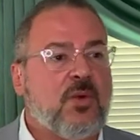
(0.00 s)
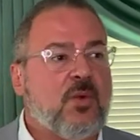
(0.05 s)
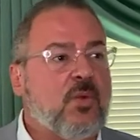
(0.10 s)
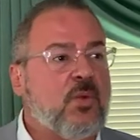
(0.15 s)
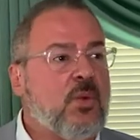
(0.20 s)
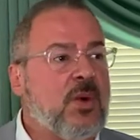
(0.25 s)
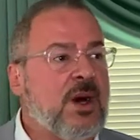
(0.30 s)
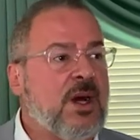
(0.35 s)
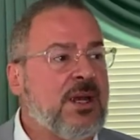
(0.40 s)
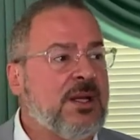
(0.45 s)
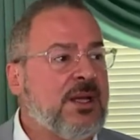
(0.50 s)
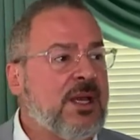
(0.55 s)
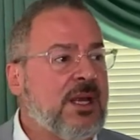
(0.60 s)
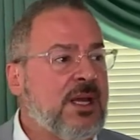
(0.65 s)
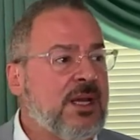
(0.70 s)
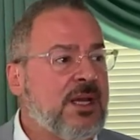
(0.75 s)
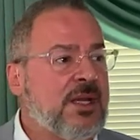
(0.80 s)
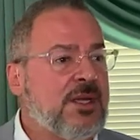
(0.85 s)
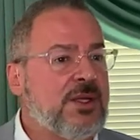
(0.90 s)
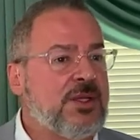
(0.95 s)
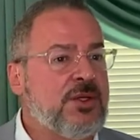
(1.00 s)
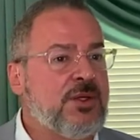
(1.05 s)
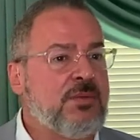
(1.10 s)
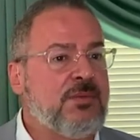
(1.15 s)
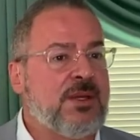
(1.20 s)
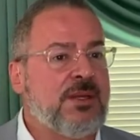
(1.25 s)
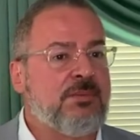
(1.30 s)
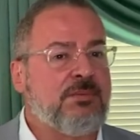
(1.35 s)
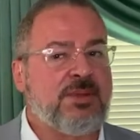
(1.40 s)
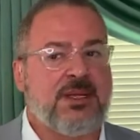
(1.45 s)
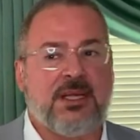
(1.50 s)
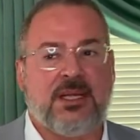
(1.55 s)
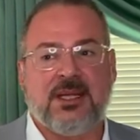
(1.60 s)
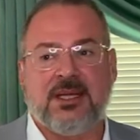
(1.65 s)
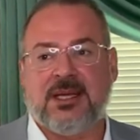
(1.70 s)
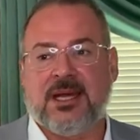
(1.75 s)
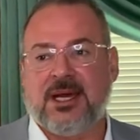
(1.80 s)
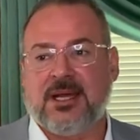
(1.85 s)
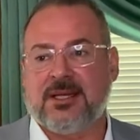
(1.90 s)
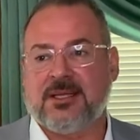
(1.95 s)
One human
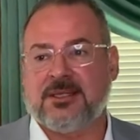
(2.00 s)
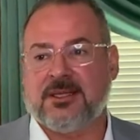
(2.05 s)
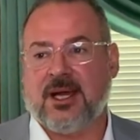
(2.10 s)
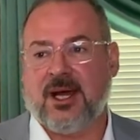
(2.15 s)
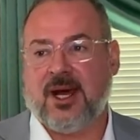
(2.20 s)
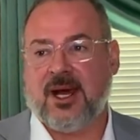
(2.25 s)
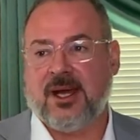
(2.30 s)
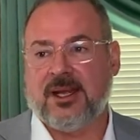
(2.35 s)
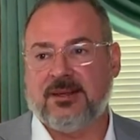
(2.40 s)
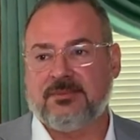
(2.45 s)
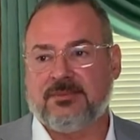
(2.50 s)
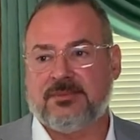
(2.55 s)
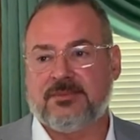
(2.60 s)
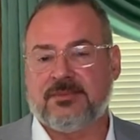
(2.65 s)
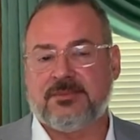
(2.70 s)
being at a time.